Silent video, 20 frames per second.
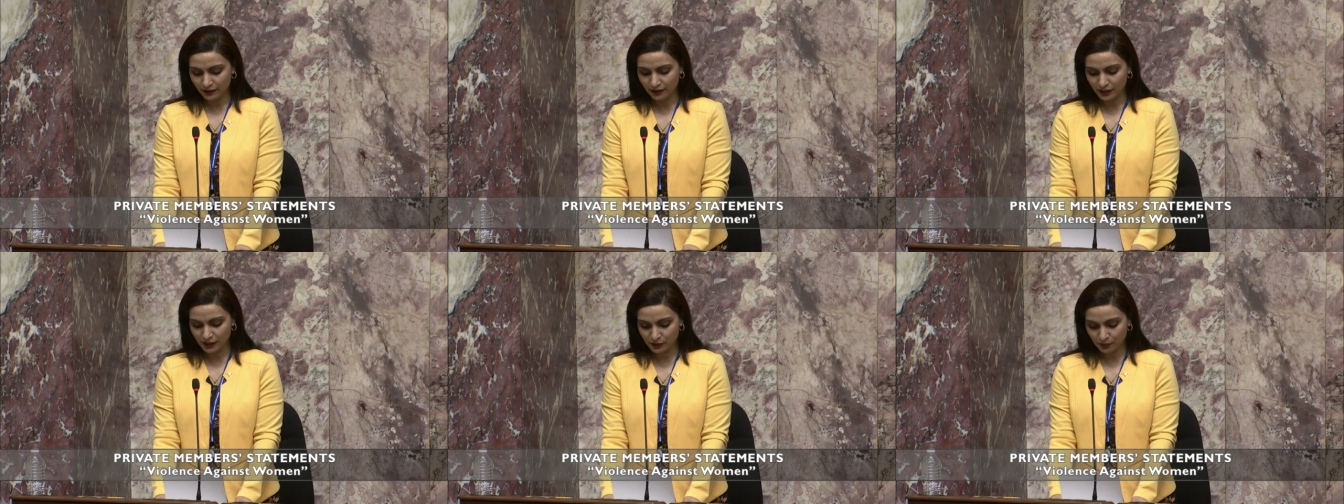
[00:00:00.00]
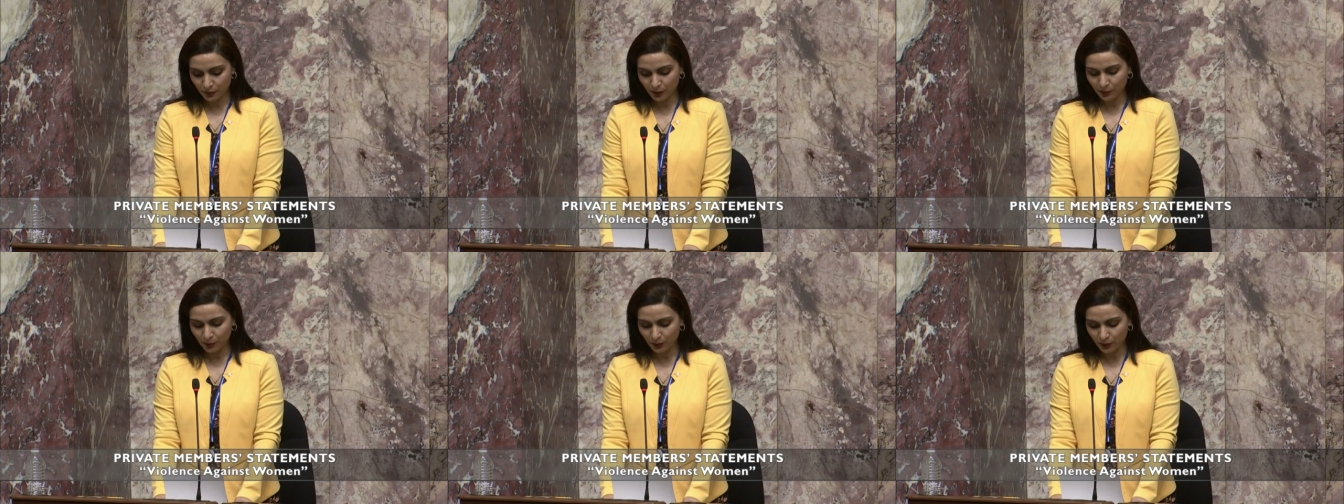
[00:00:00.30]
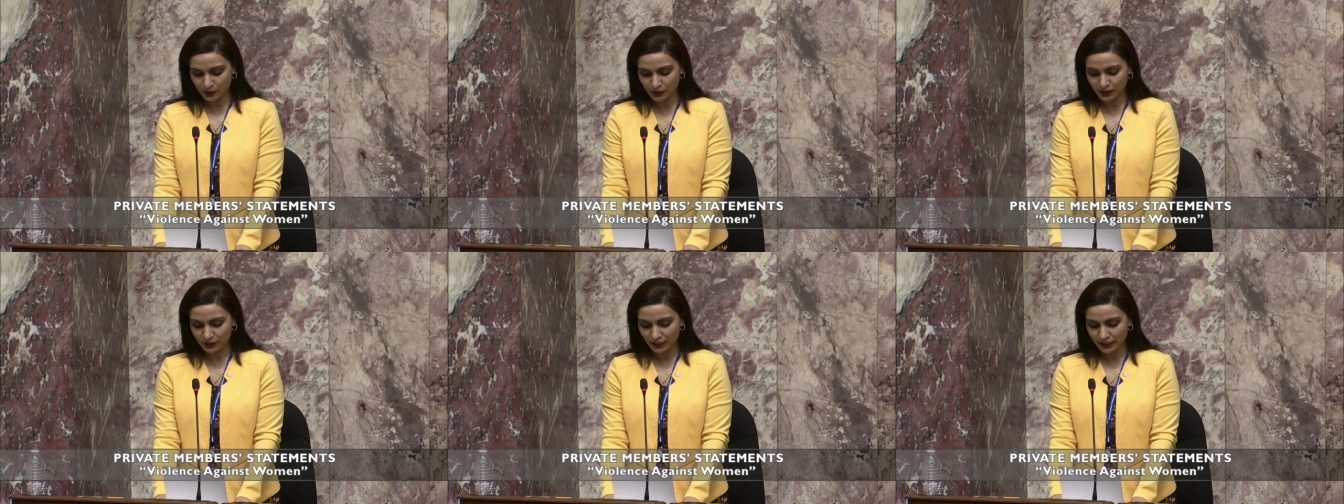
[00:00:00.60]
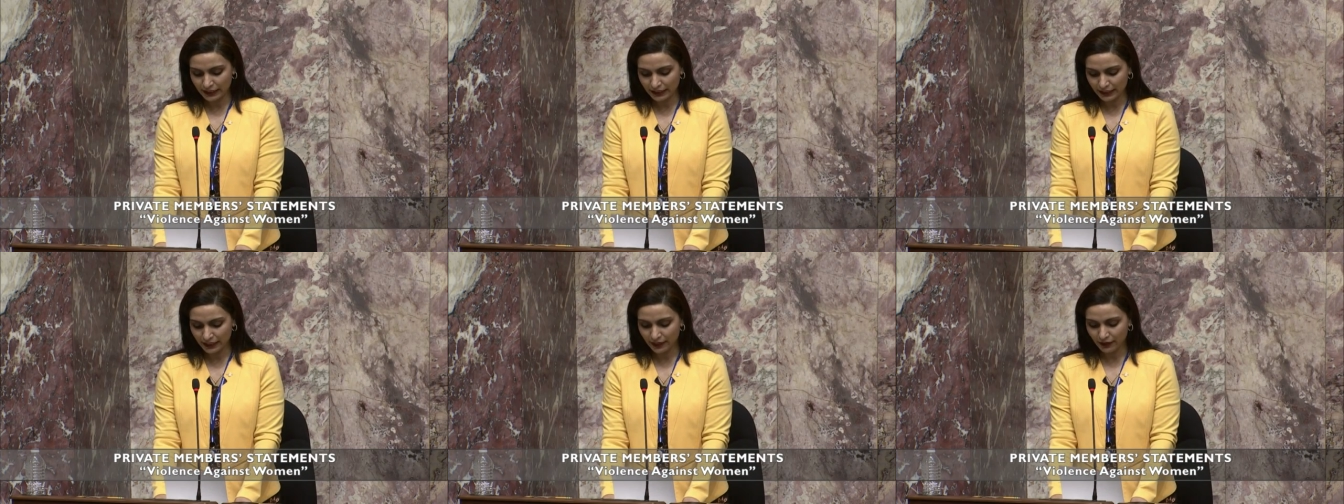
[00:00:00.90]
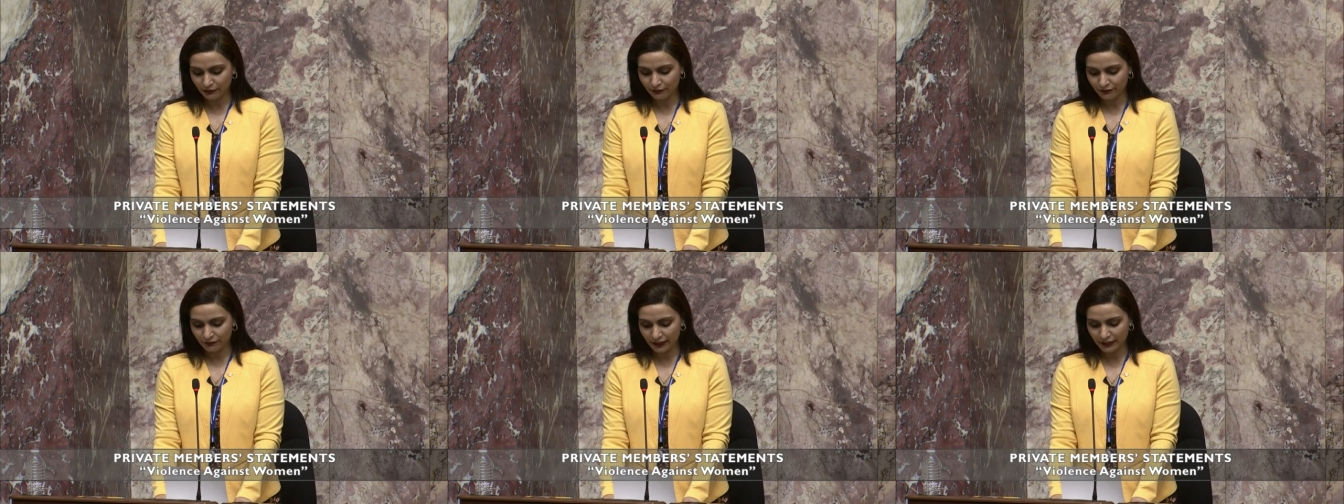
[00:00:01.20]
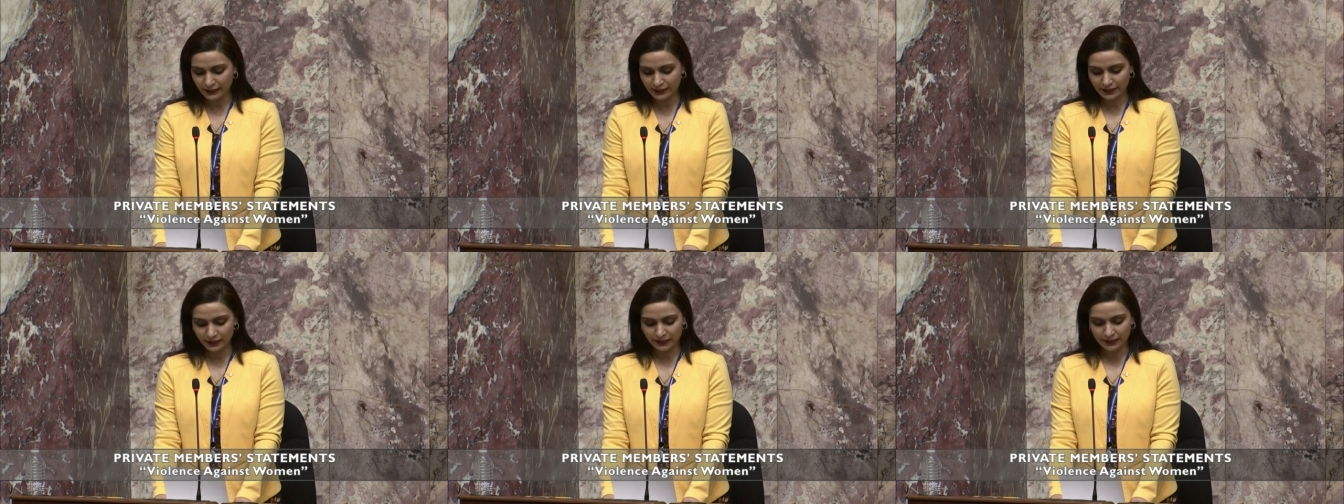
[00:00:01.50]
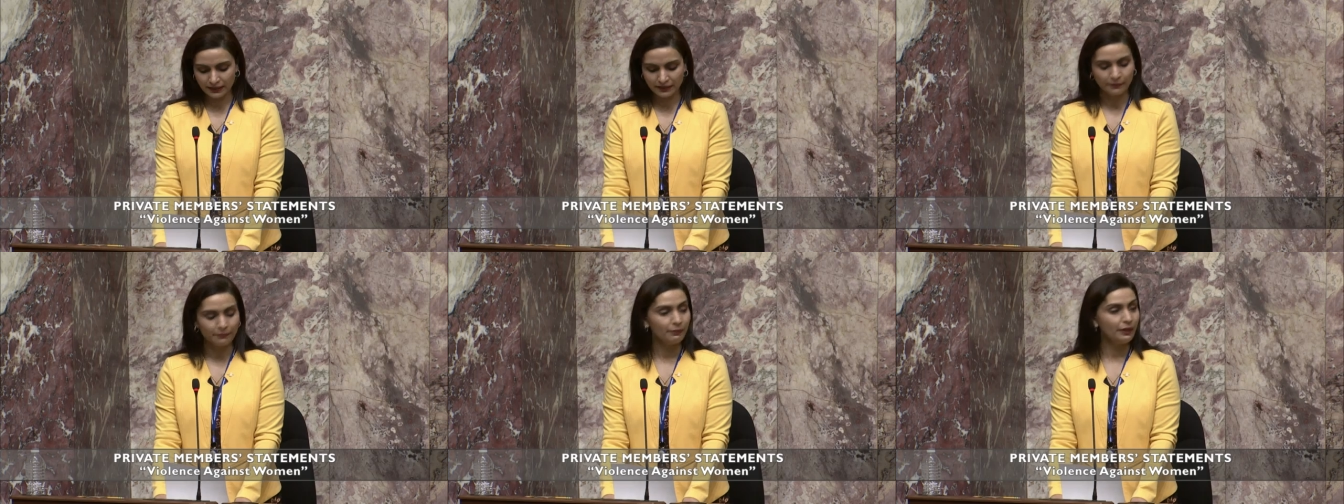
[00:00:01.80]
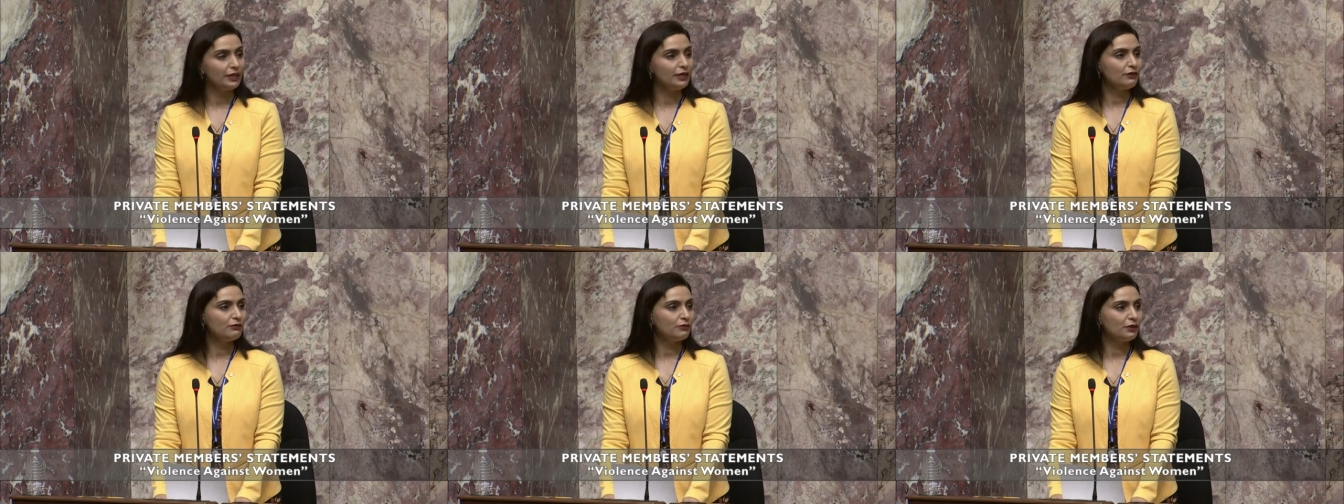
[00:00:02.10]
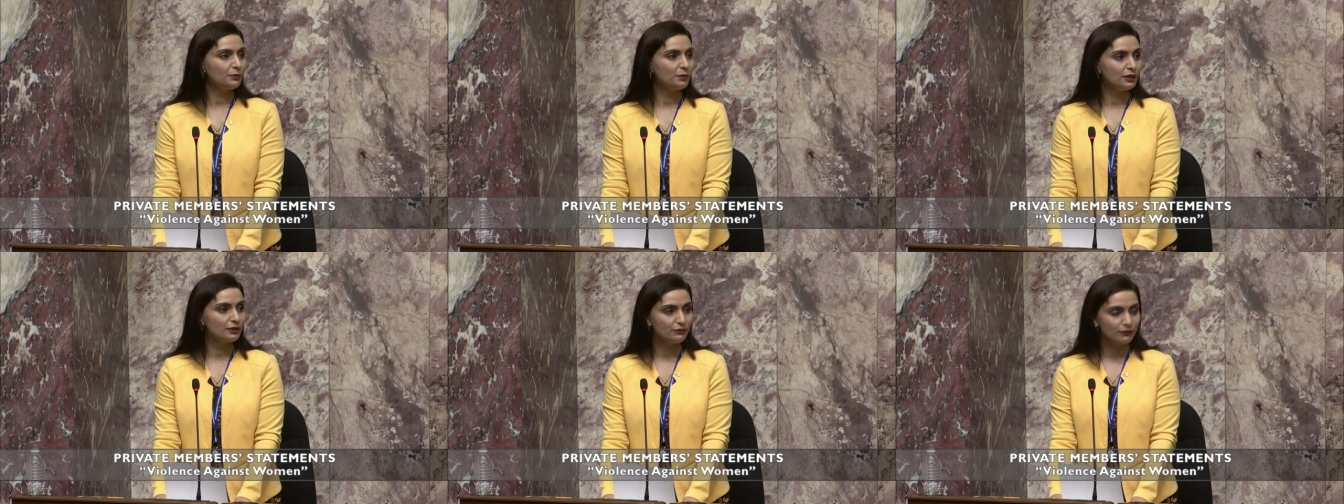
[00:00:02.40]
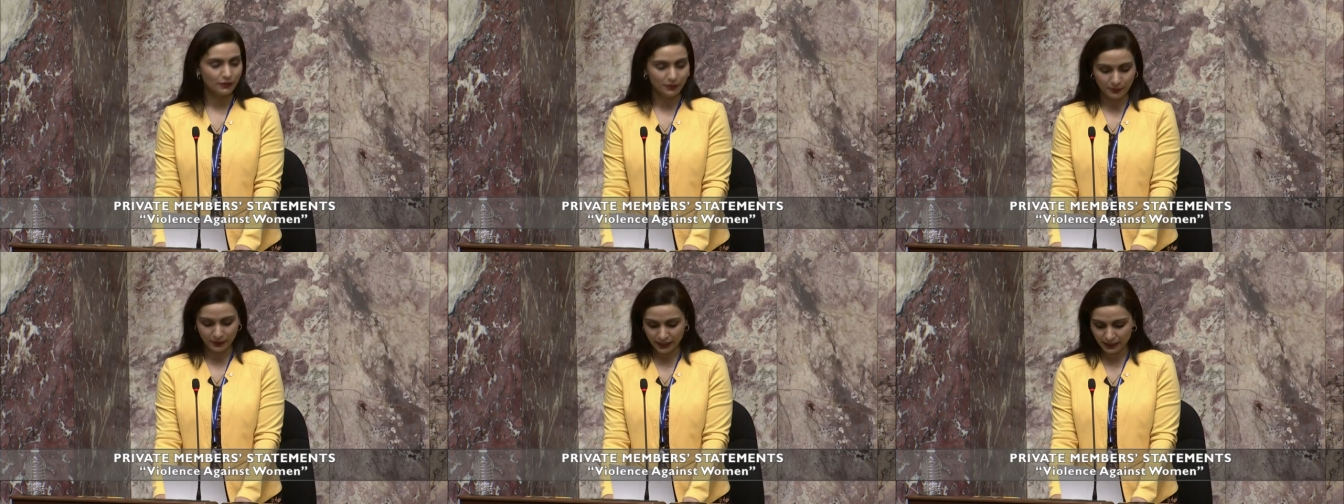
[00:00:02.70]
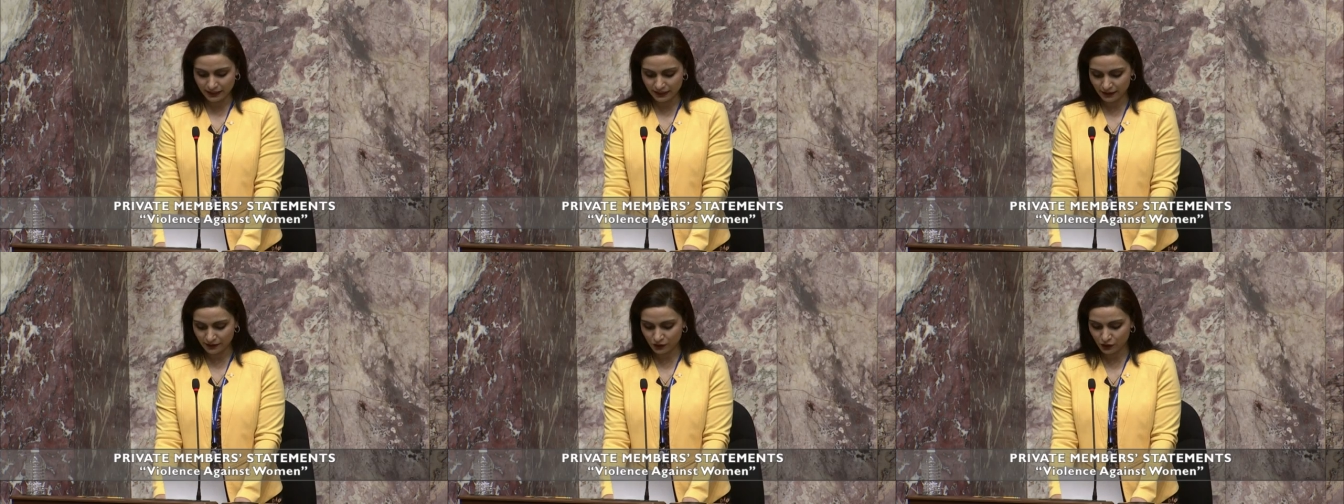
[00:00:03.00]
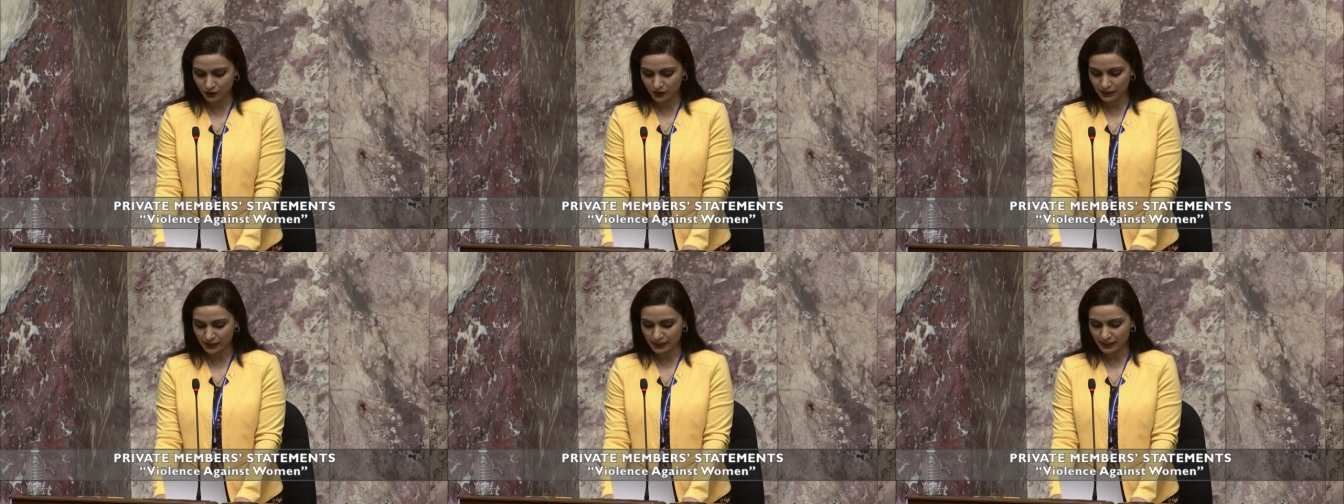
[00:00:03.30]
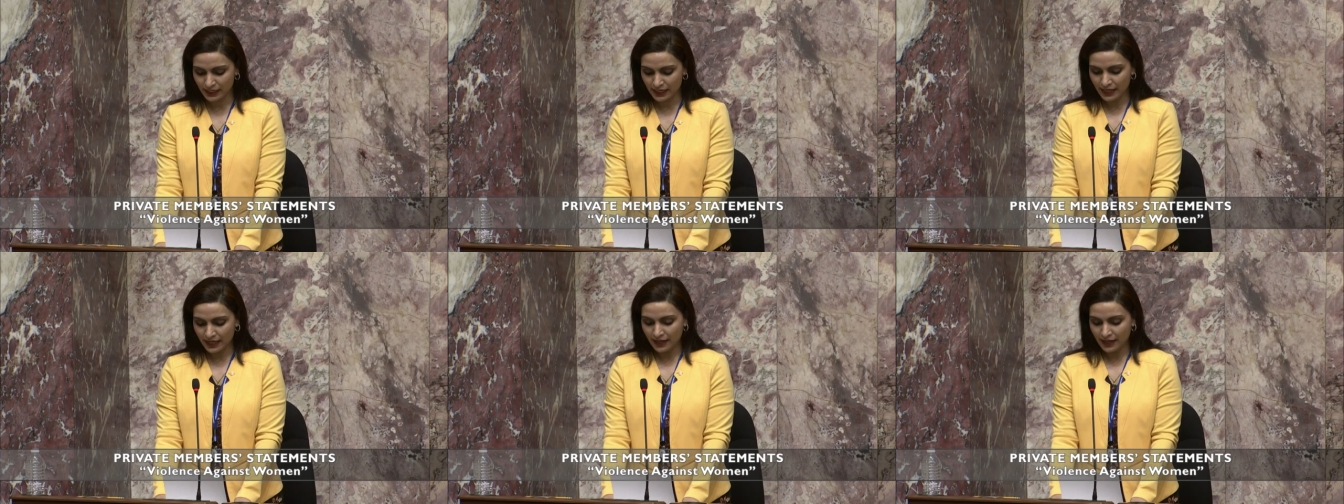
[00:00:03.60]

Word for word: disproportionately affected many women from indigenous